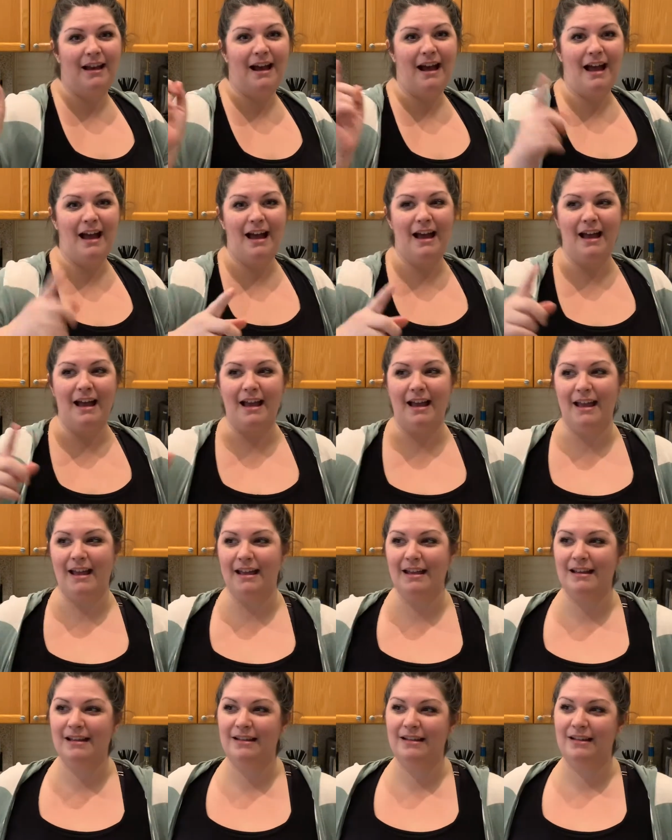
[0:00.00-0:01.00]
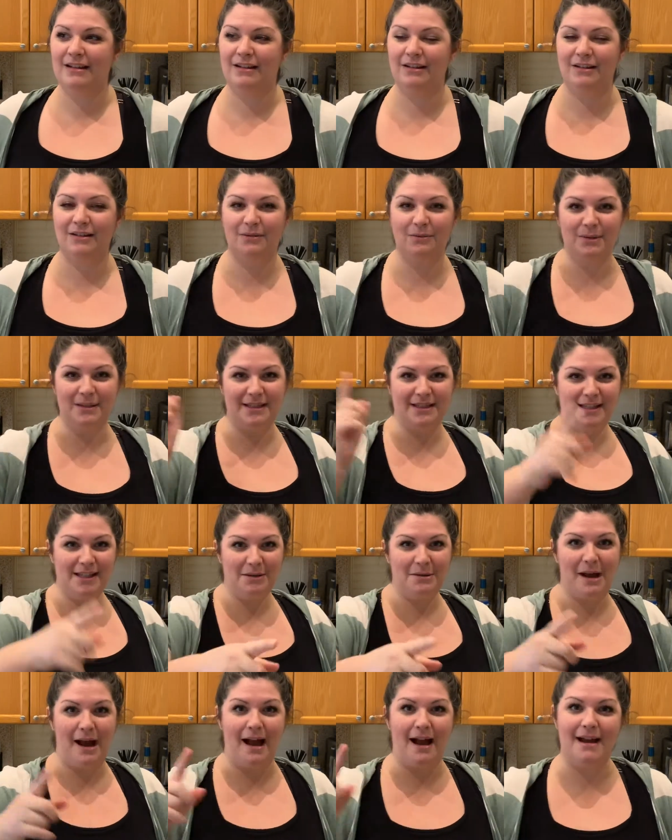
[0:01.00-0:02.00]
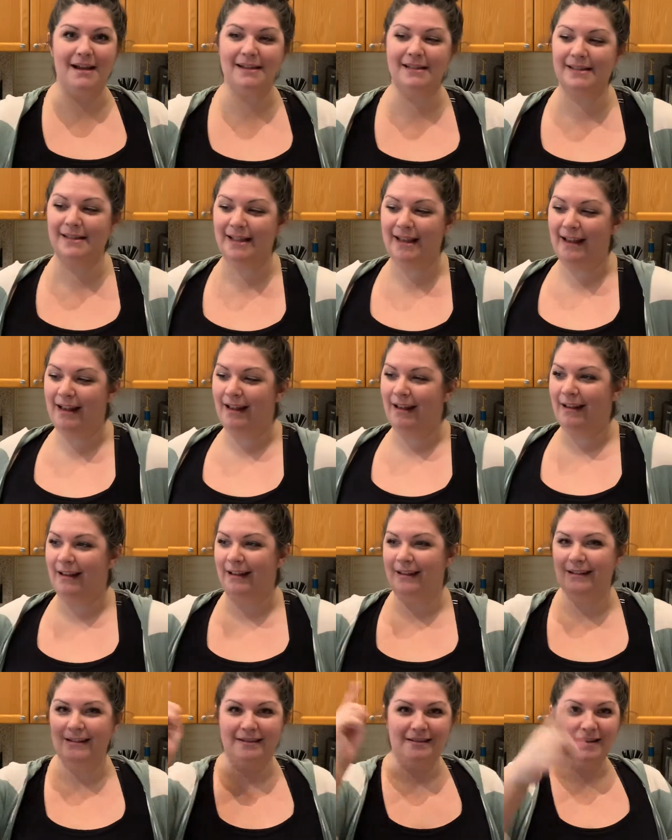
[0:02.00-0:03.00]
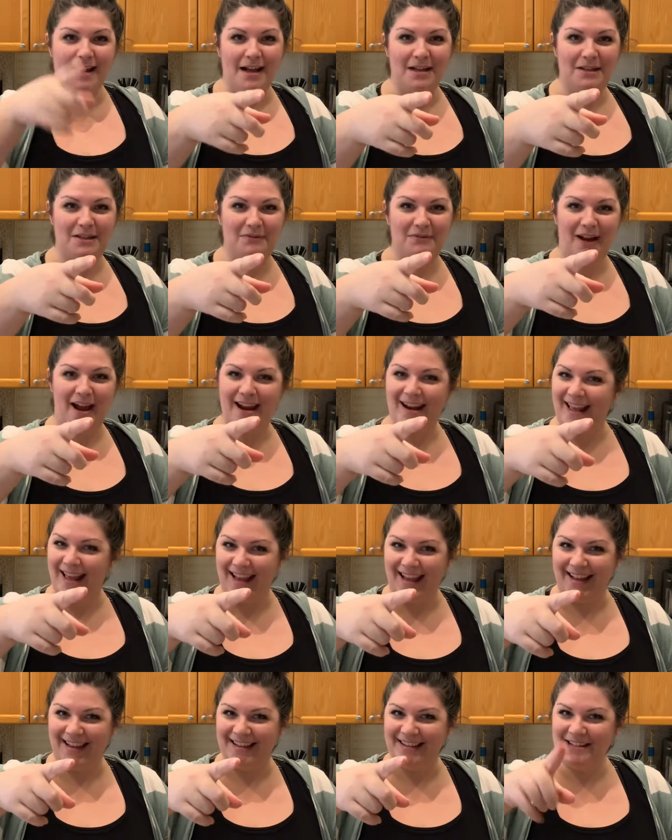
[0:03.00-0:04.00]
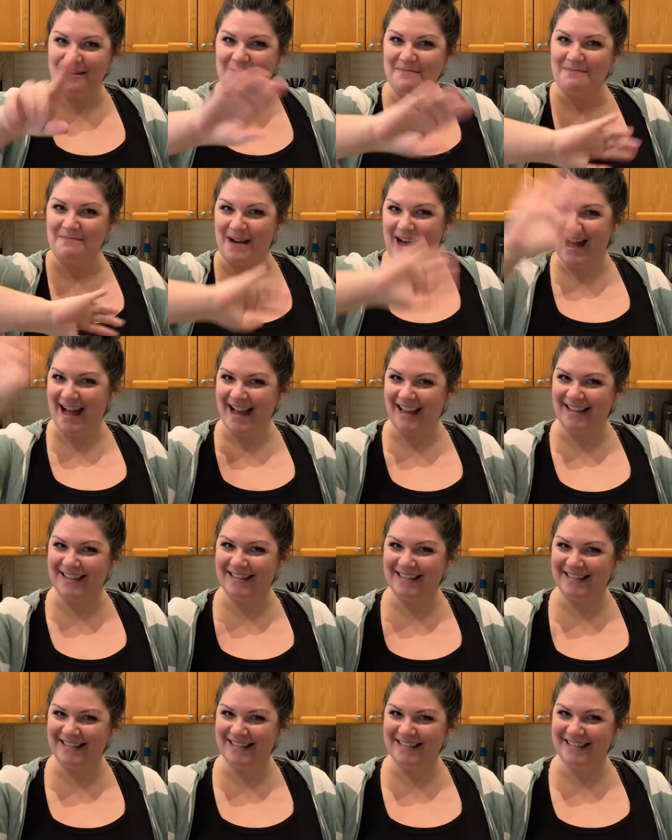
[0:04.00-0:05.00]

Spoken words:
I will see you guys next Friday. Bye.